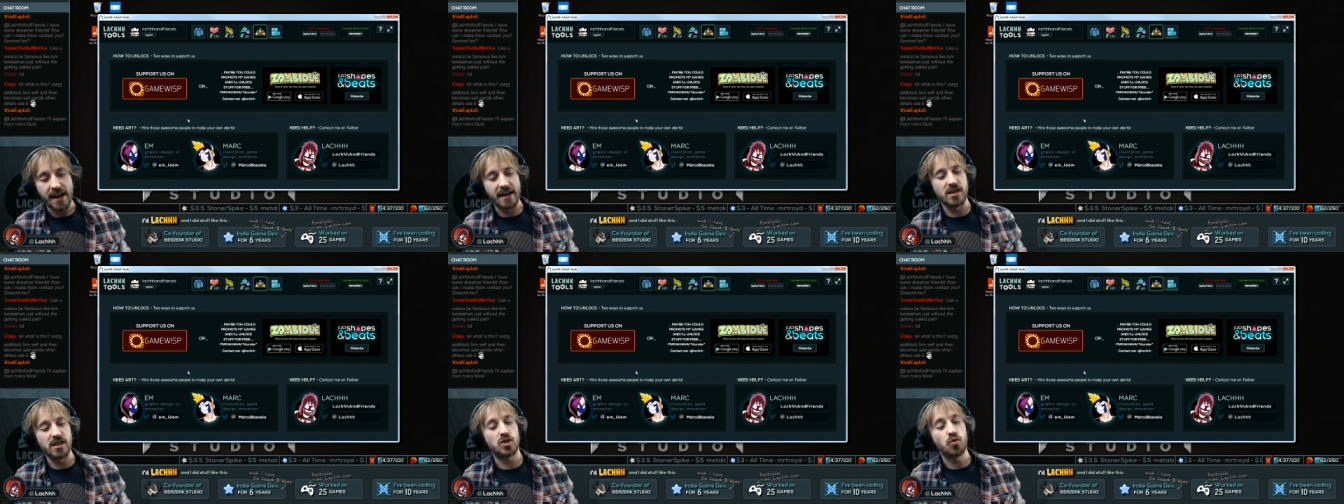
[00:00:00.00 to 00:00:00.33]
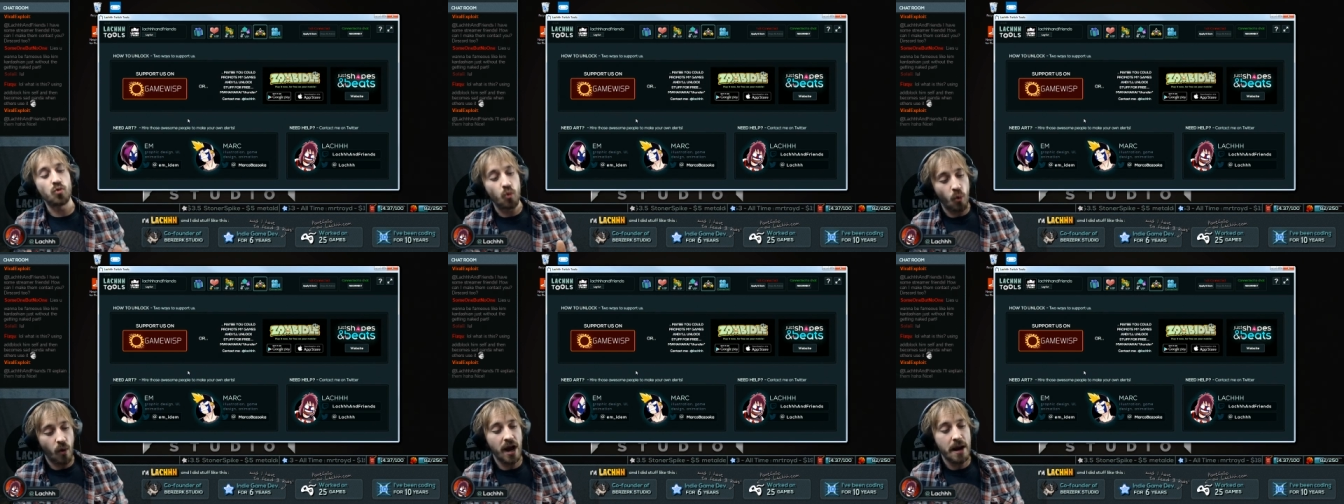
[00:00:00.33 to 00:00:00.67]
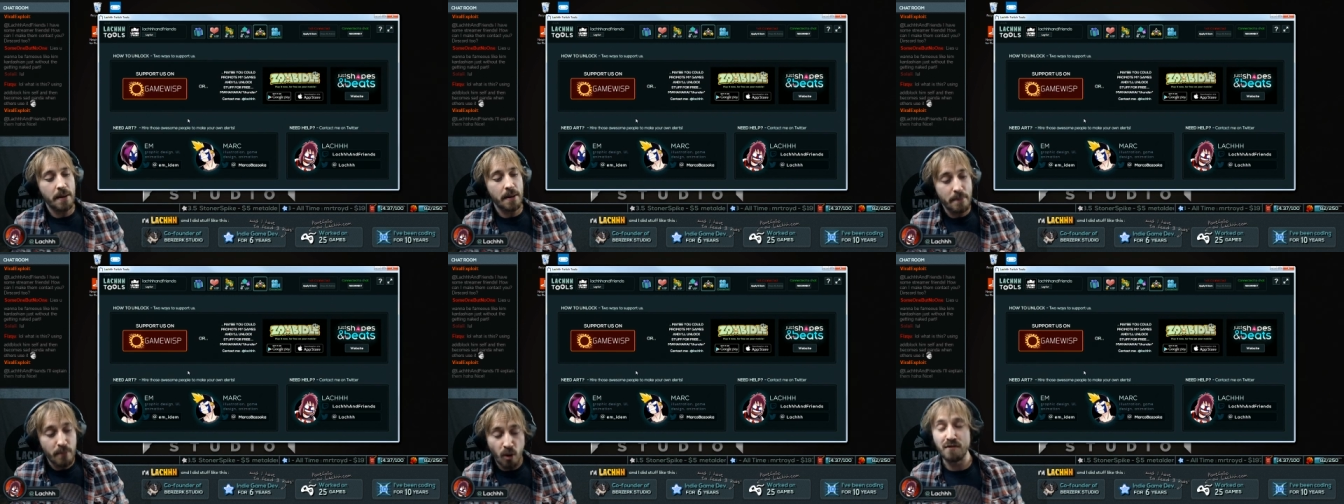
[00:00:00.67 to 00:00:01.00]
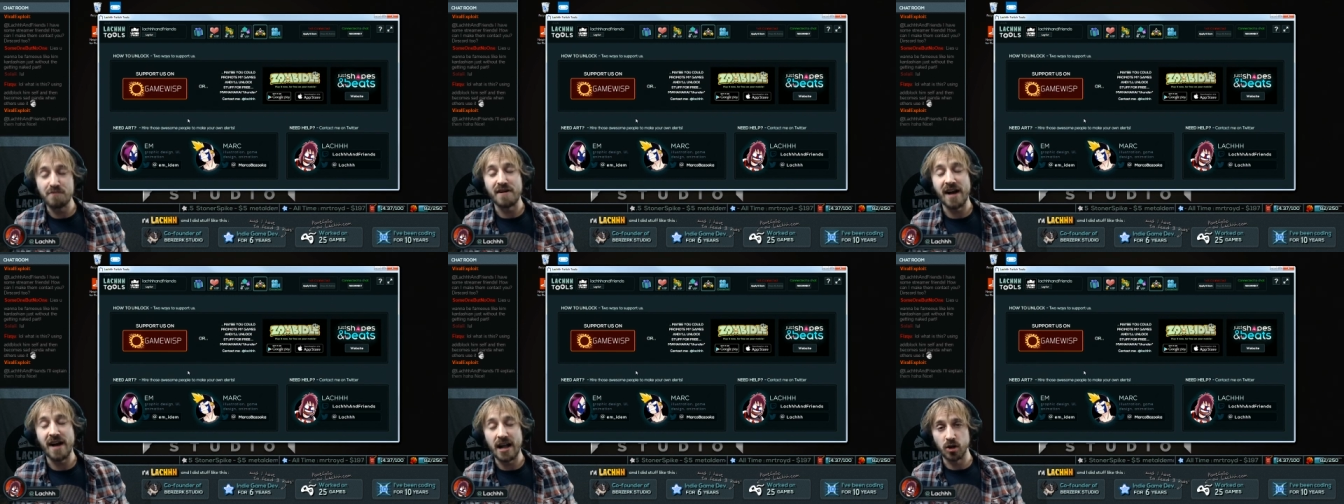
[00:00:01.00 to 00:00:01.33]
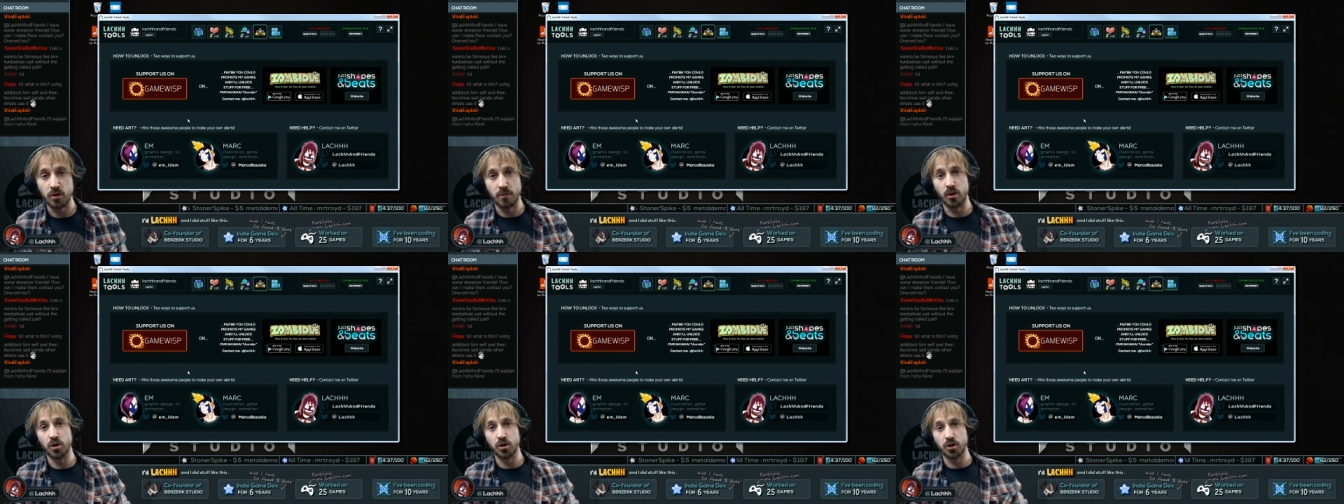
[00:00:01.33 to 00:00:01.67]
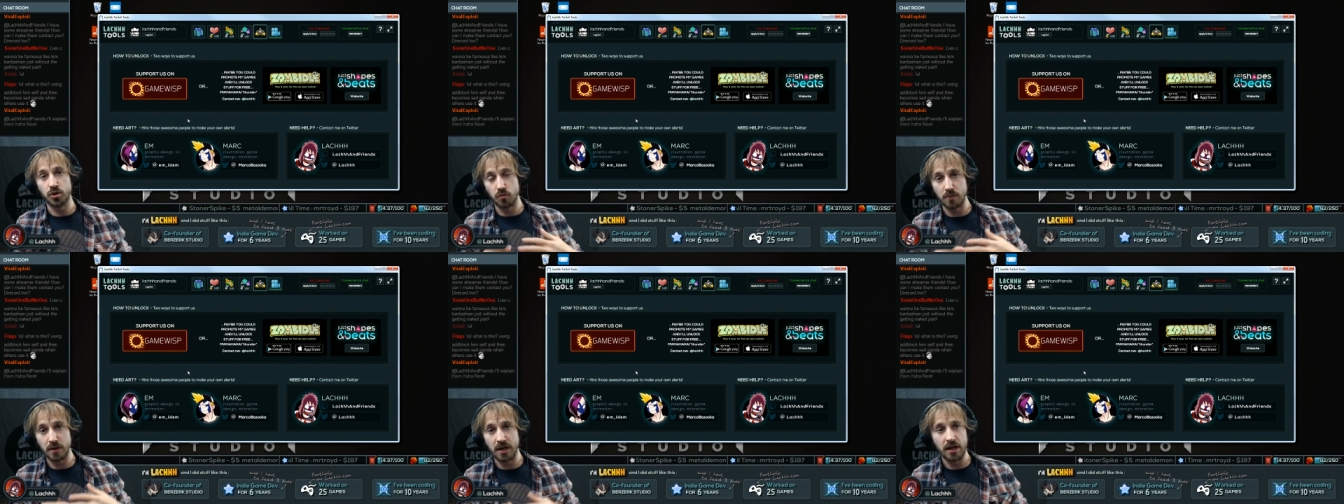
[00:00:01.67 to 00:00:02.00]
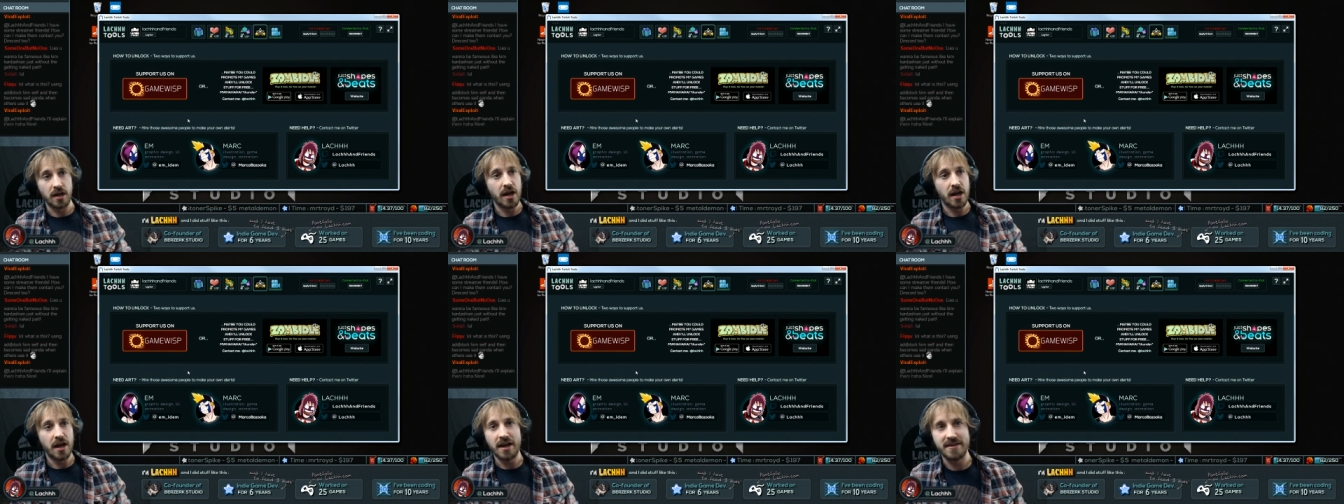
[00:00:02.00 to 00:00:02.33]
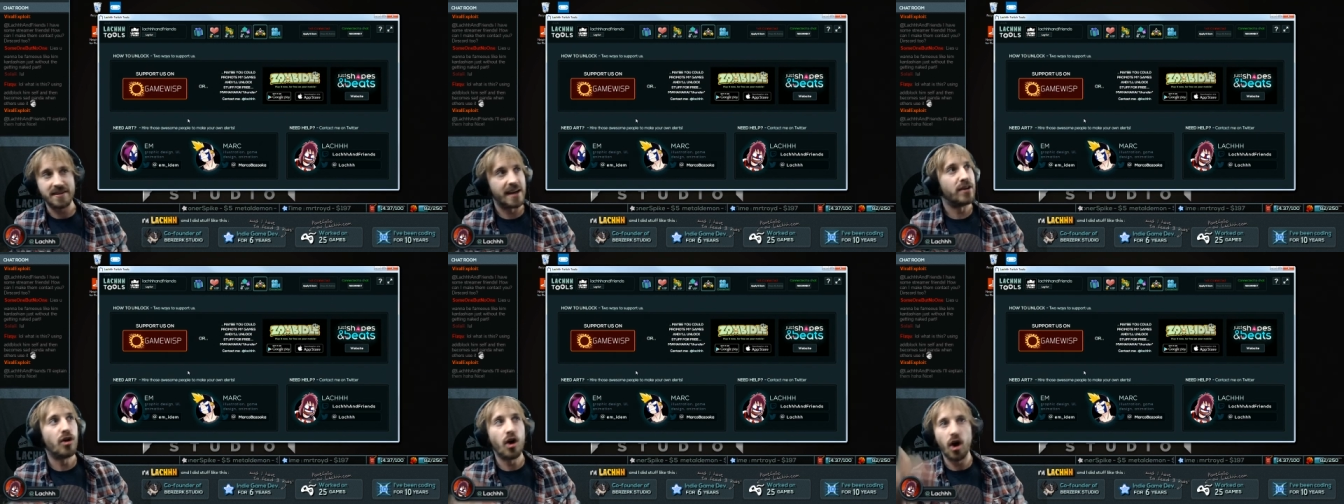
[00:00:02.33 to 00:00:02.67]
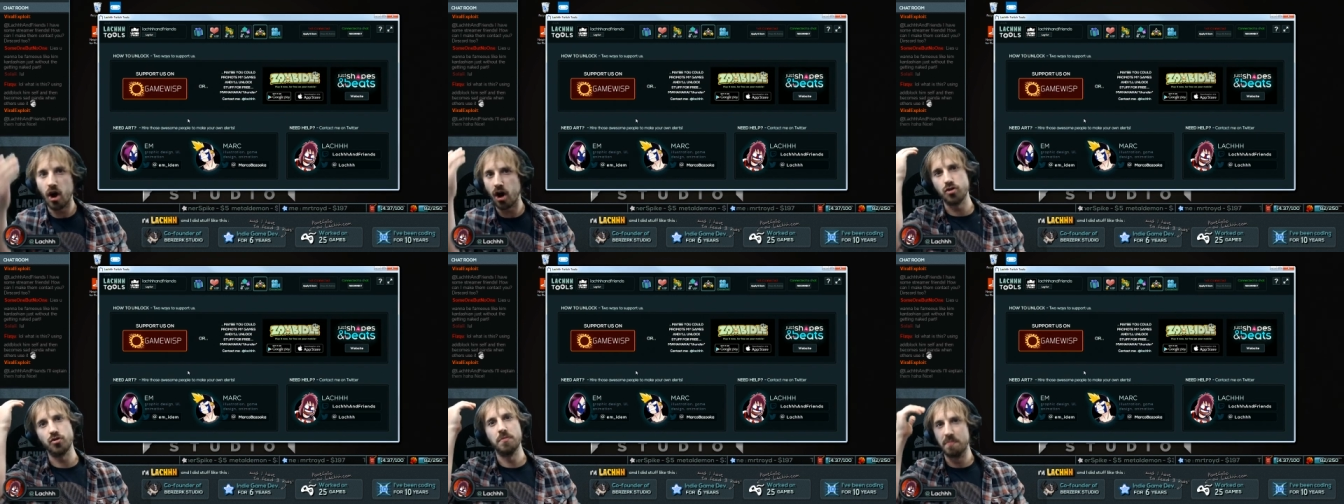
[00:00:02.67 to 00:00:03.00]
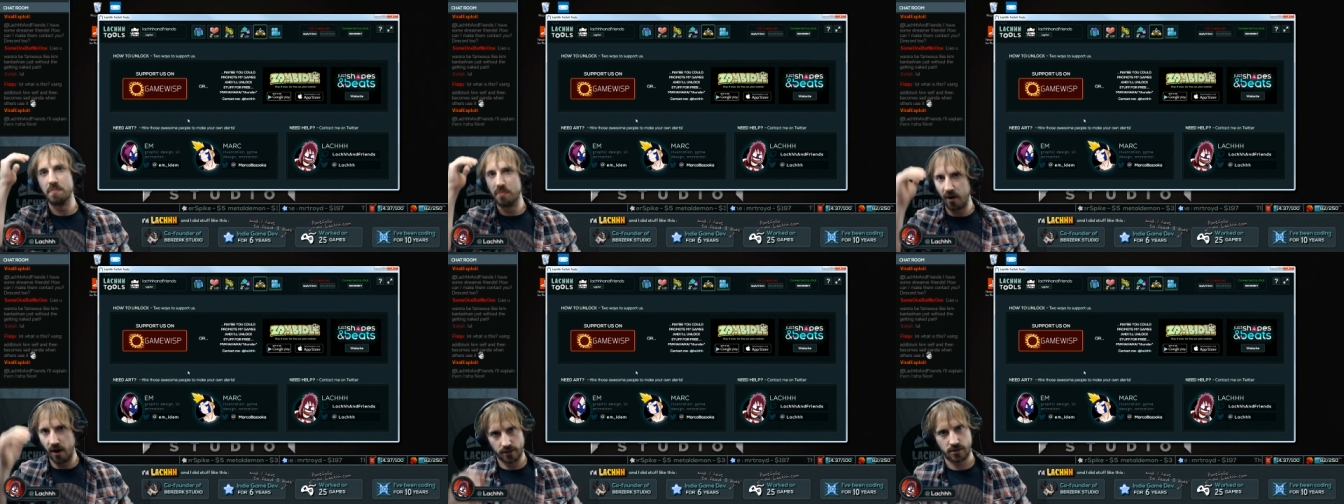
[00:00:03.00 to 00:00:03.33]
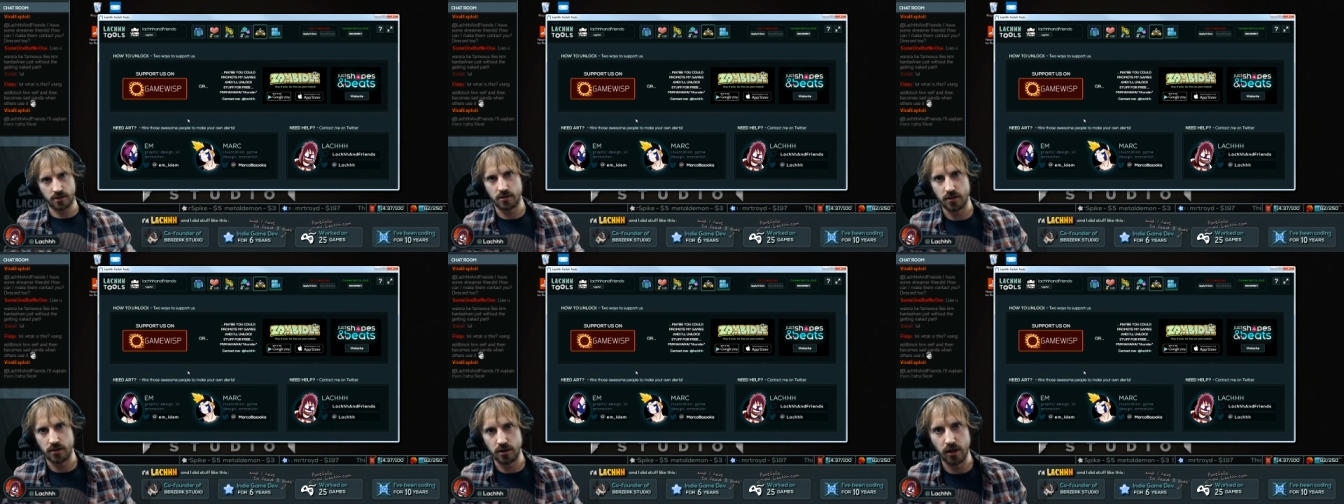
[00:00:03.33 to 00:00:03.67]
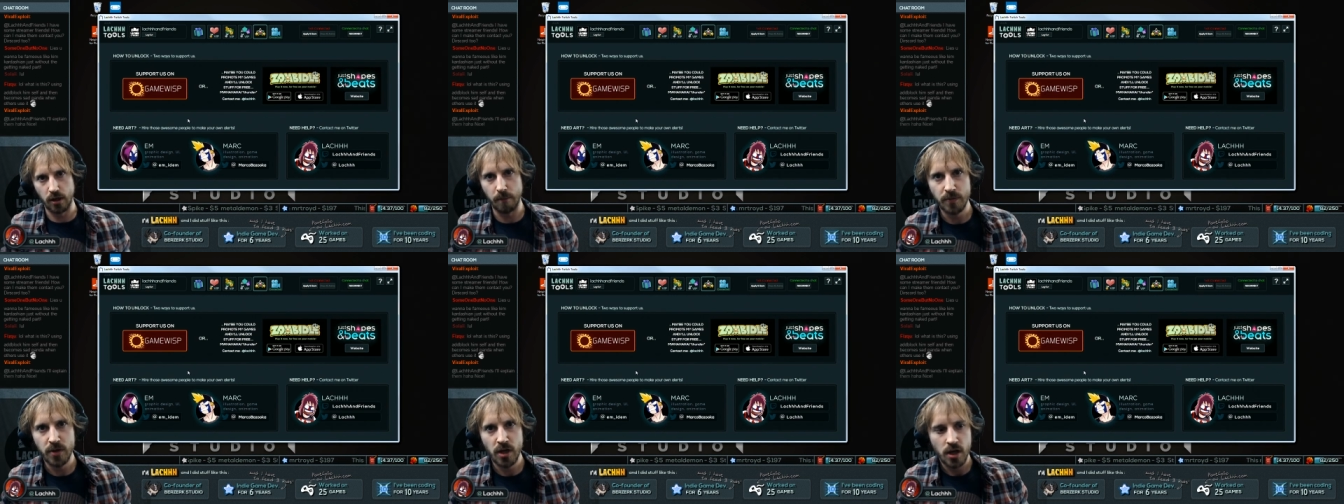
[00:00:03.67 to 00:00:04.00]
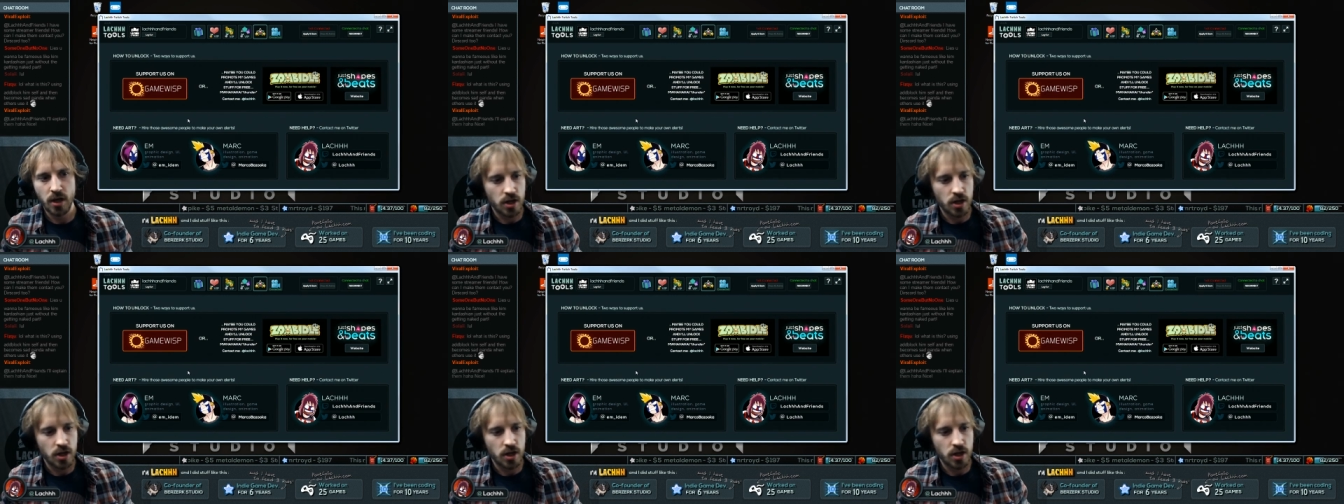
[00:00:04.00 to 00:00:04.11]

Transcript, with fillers: is way more valuable to me than a hundred bucks, you know?